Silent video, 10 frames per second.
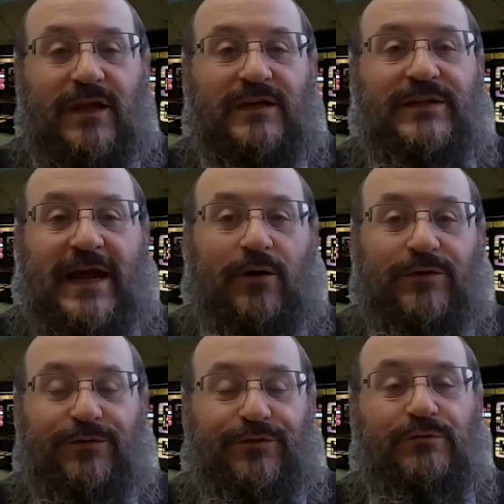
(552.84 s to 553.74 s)
Now, in
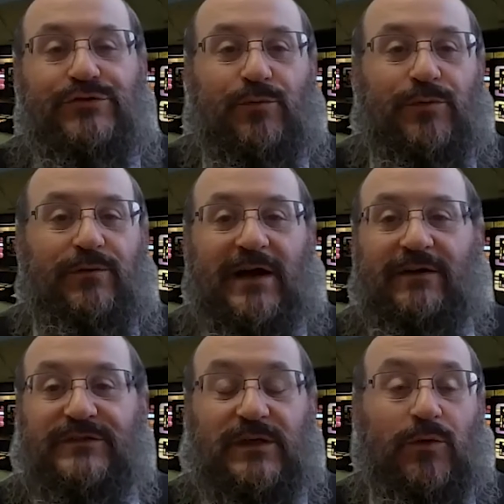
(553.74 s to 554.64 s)
the future, when you
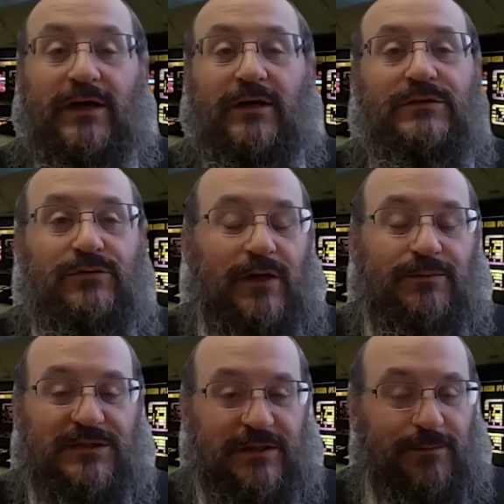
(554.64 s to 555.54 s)
have someone else who
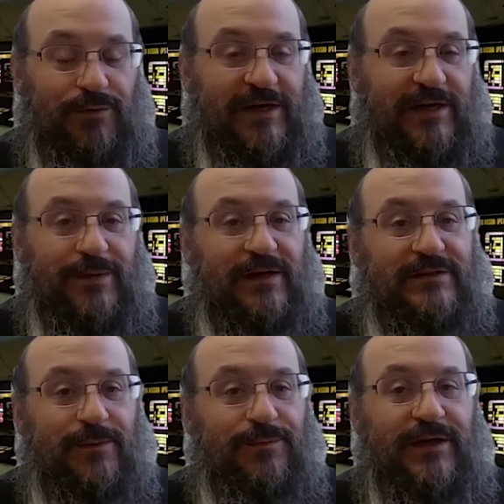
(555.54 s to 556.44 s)
comes to complain about
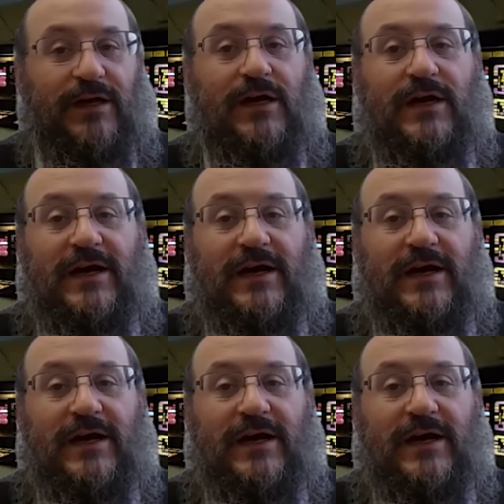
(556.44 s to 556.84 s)
something